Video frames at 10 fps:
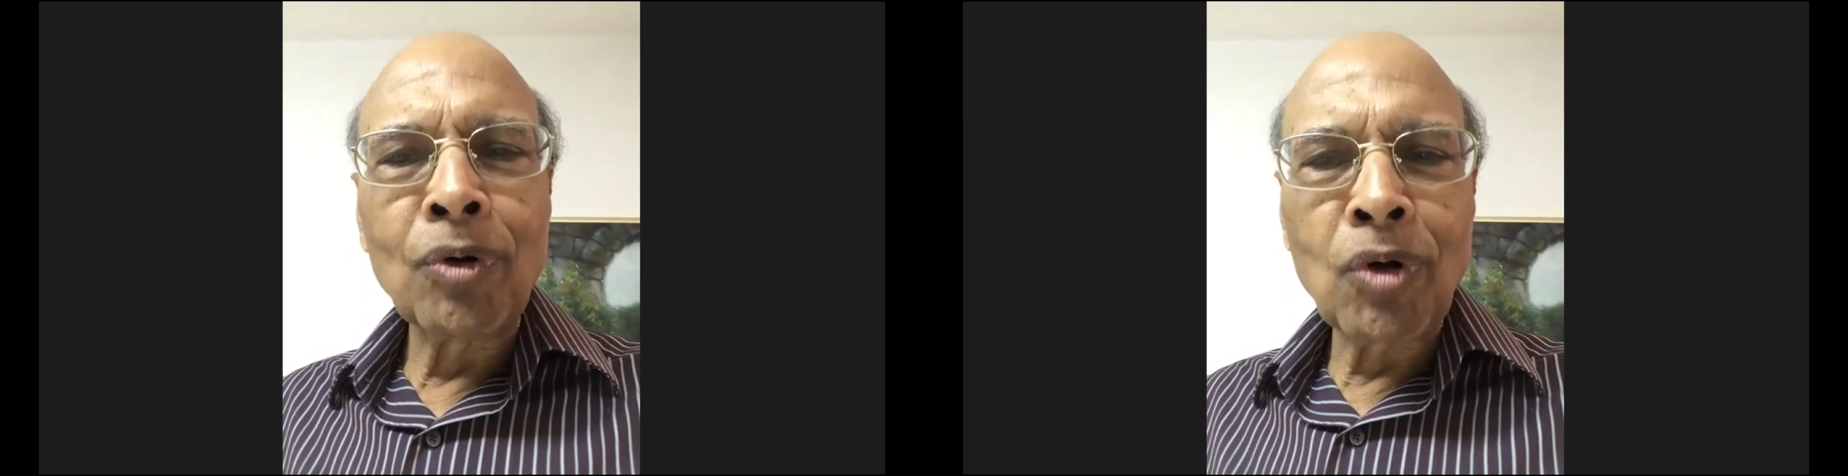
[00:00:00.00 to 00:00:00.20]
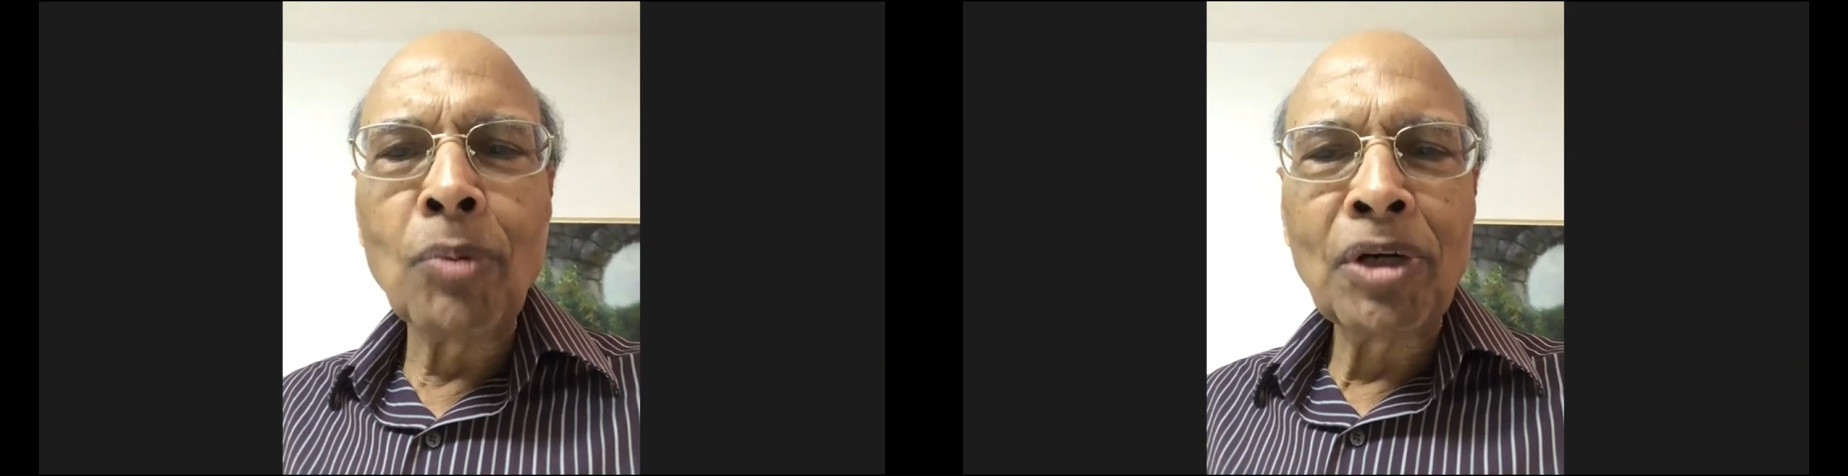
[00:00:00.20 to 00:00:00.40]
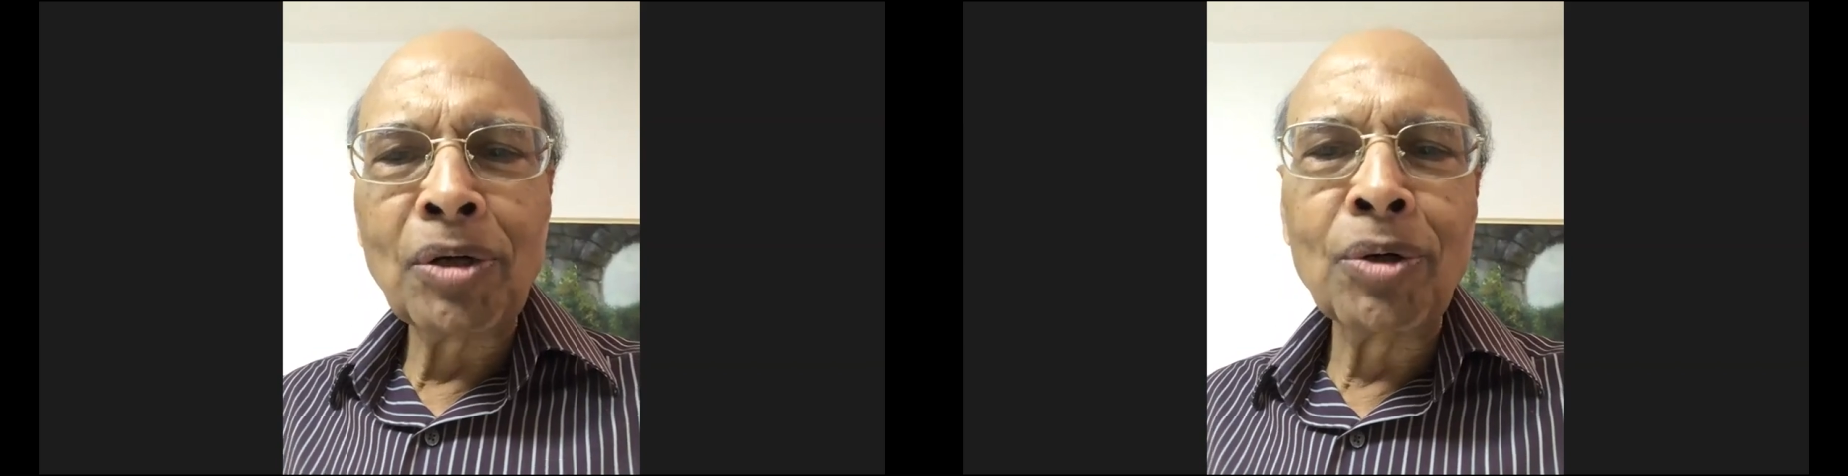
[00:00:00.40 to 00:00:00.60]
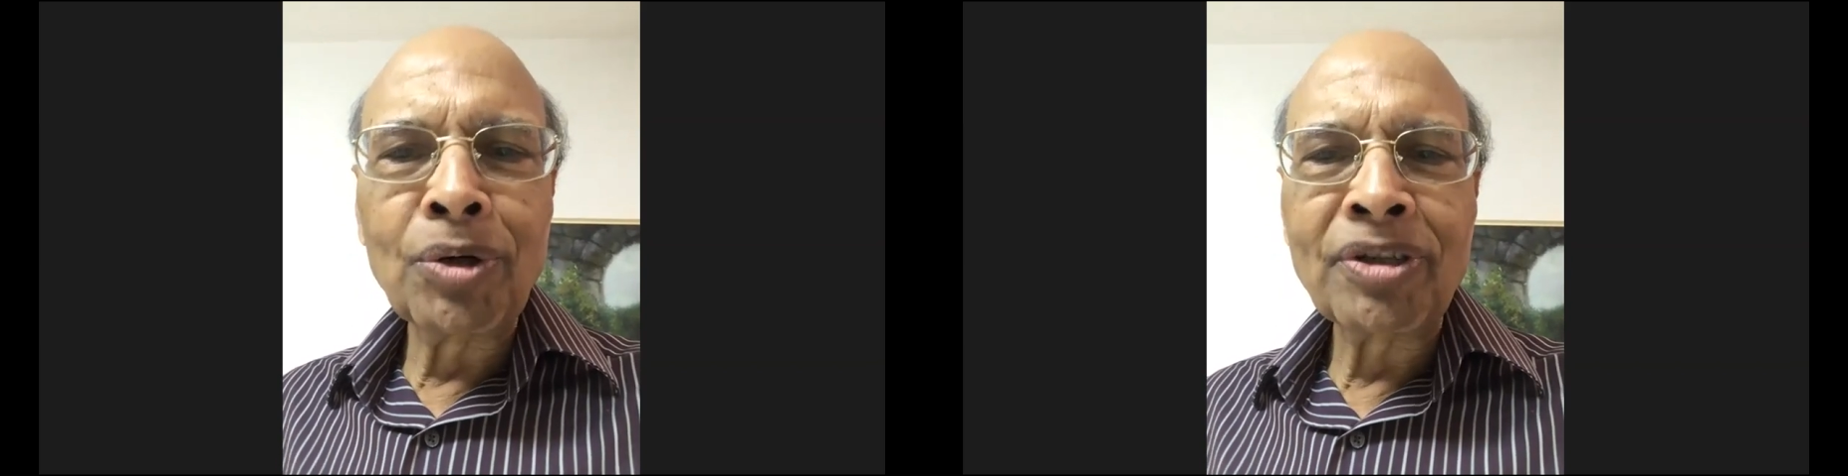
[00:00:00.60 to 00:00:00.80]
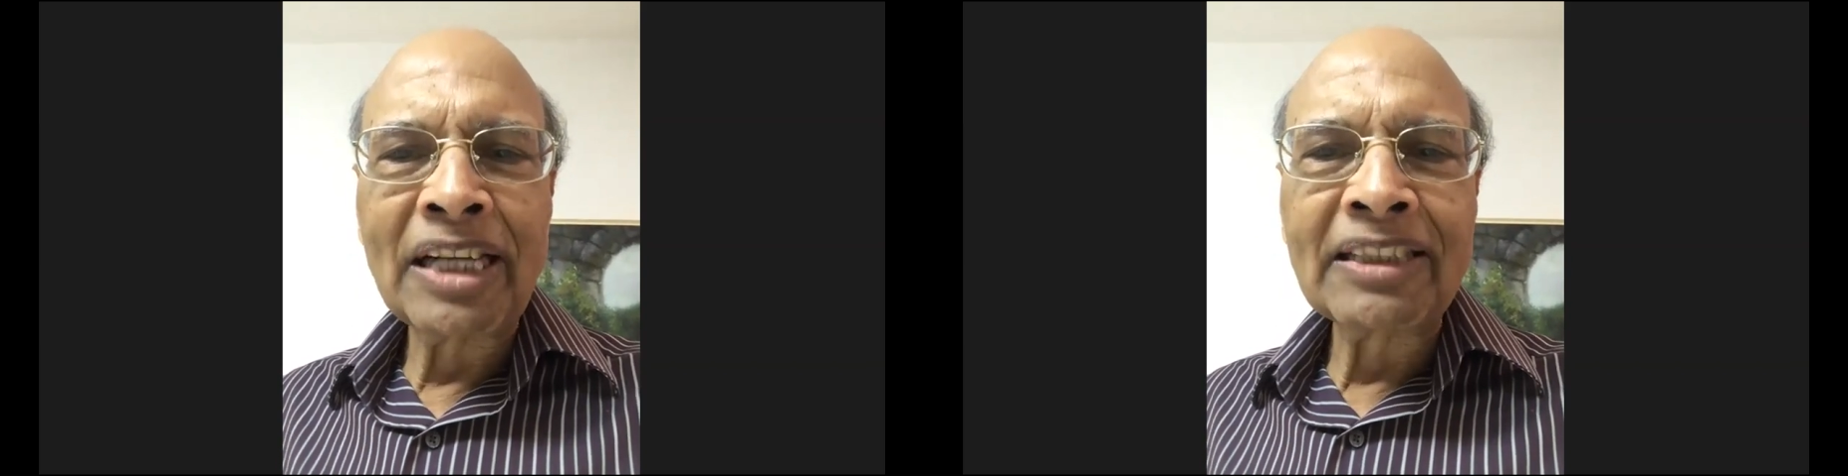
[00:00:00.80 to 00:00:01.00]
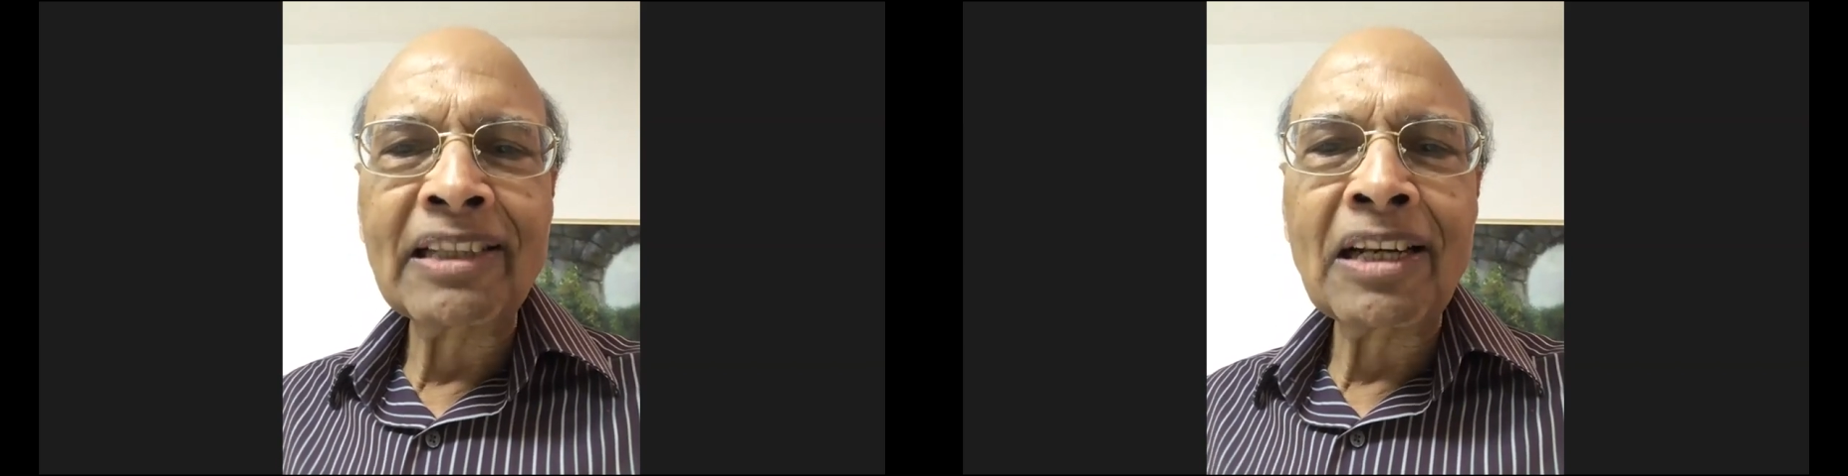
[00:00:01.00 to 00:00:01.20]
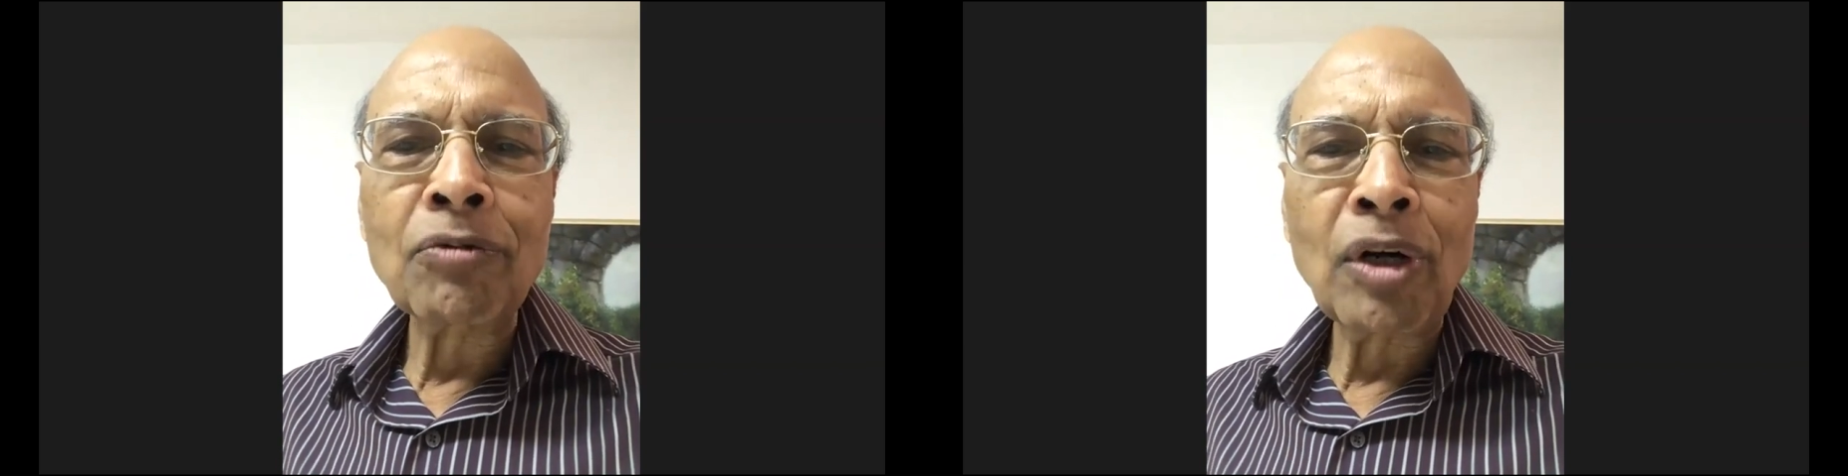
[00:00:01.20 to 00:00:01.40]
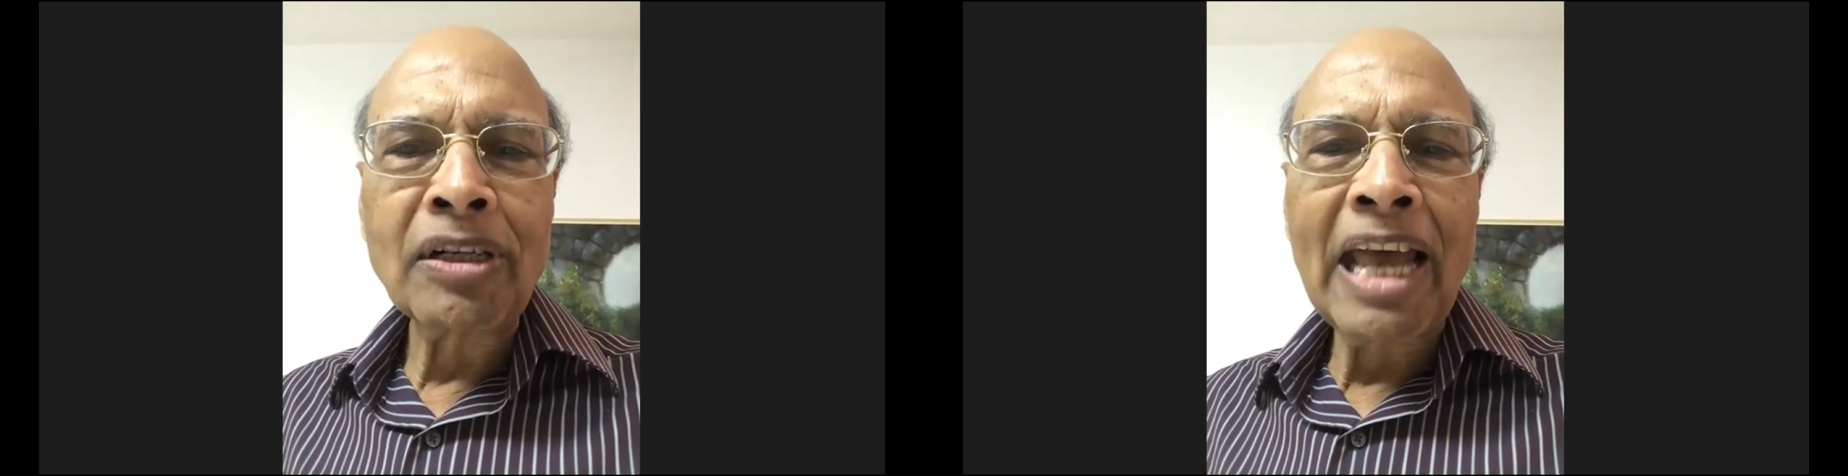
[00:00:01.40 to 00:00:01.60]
common good rather than what